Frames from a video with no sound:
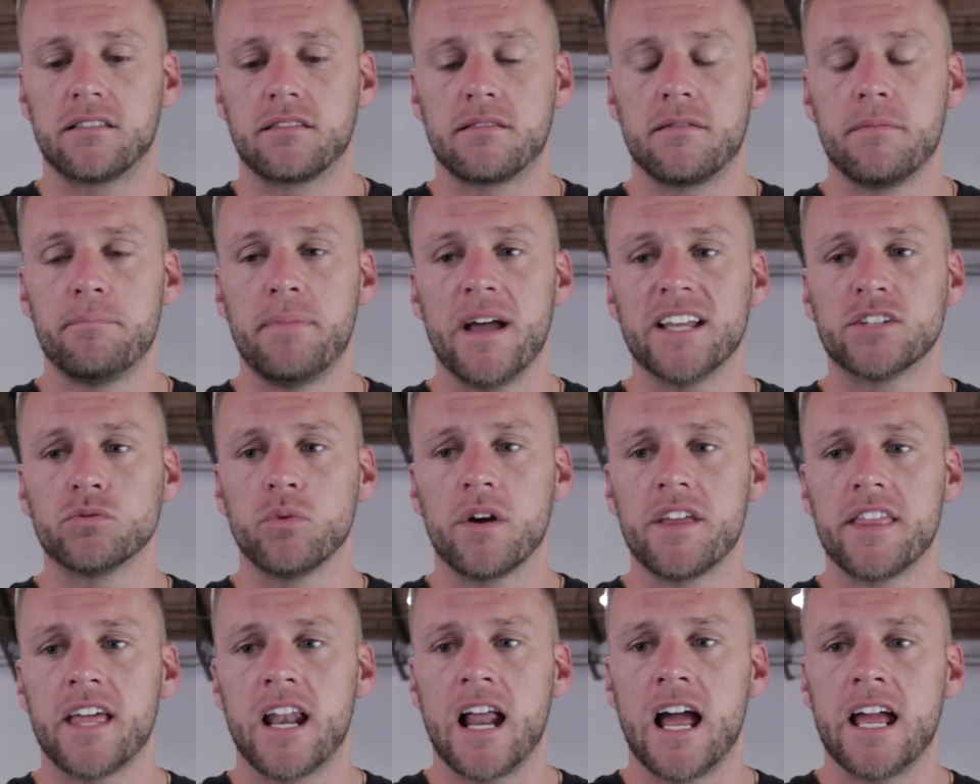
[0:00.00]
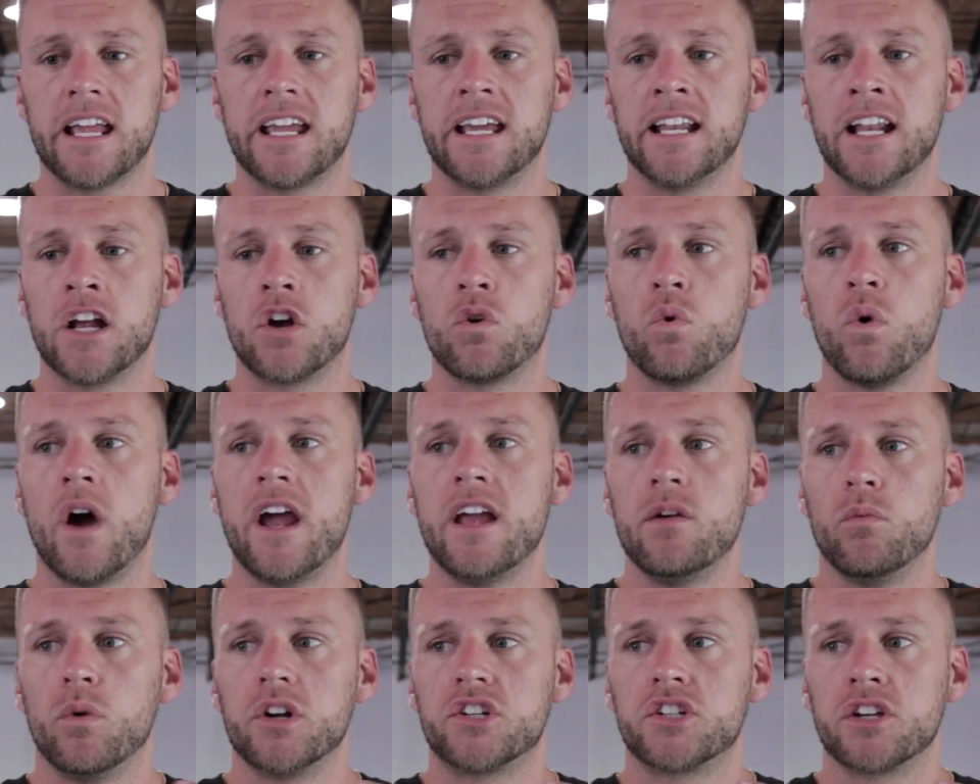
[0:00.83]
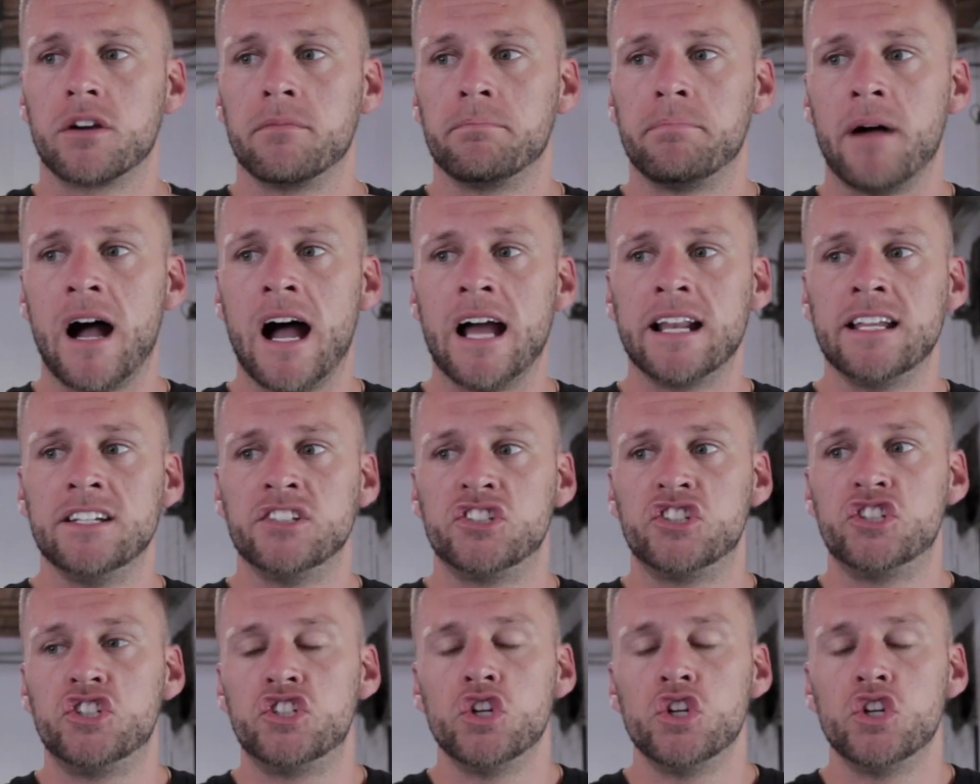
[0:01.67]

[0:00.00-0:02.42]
the best way that I can equate what your body's